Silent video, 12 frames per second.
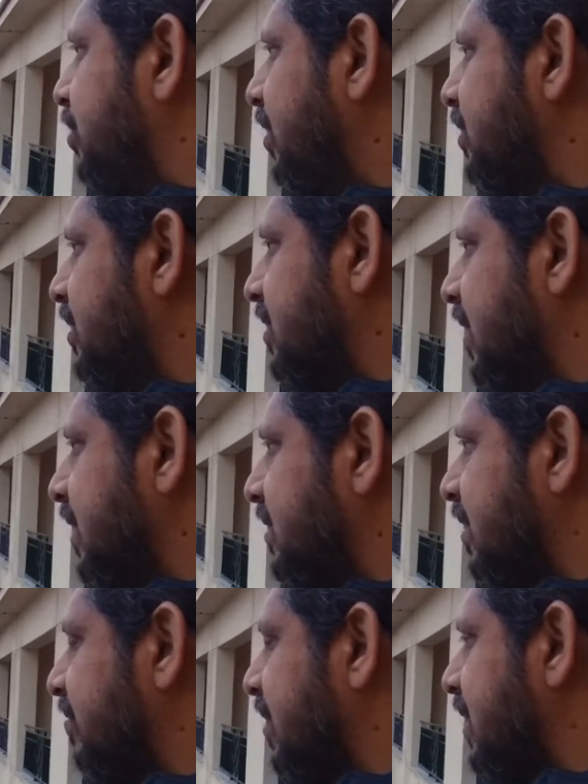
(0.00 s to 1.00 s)
Jesus
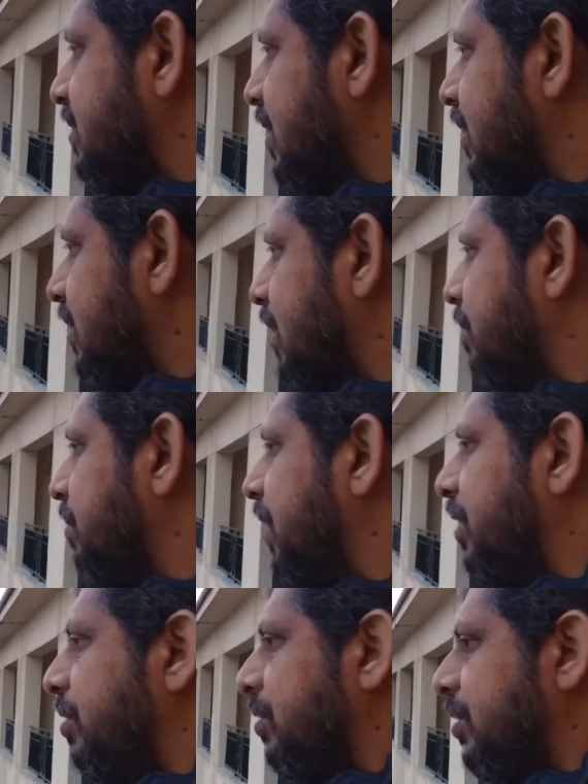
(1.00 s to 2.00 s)
Christ of Nazareth come
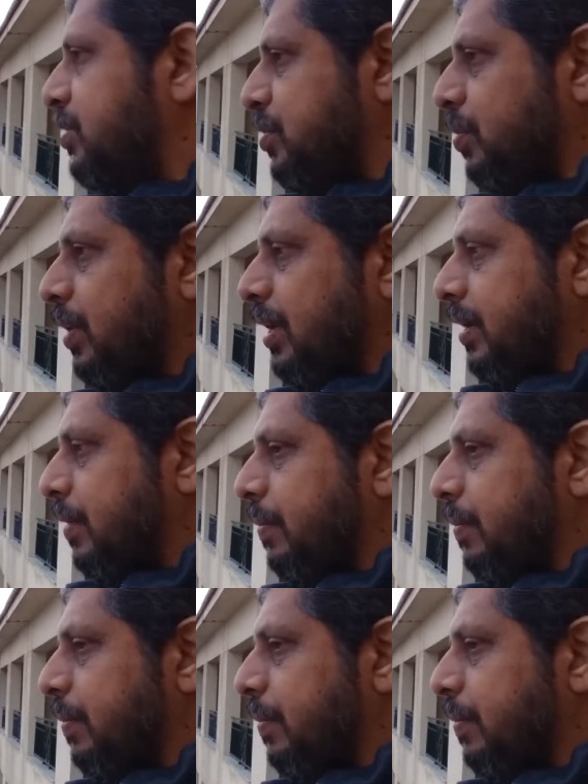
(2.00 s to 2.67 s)
into this world?